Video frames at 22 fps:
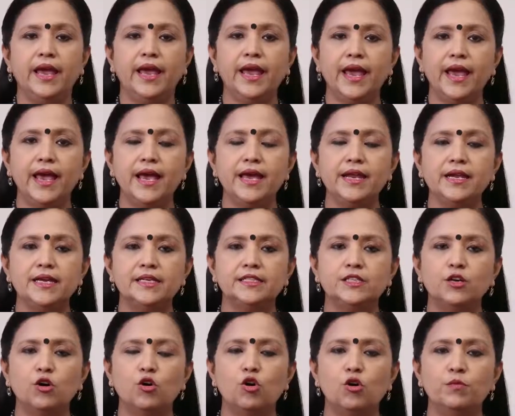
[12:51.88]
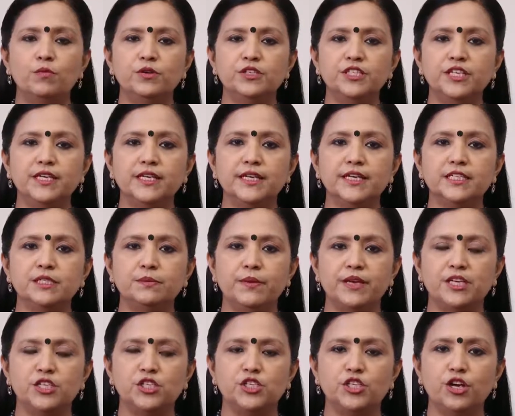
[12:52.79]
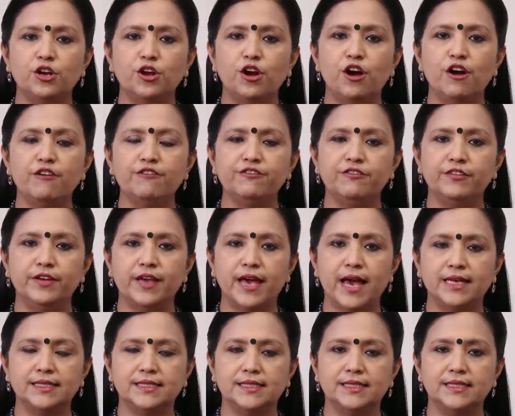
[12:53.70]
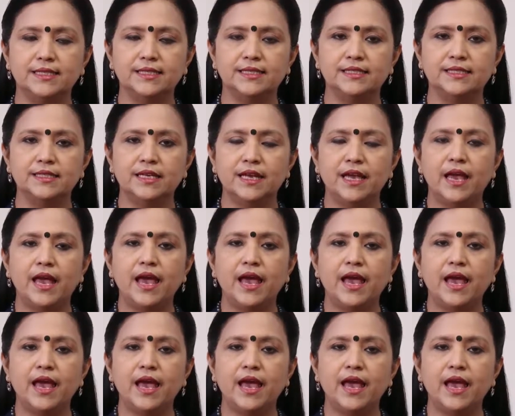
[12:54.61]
air is a homogeneous mixture of gases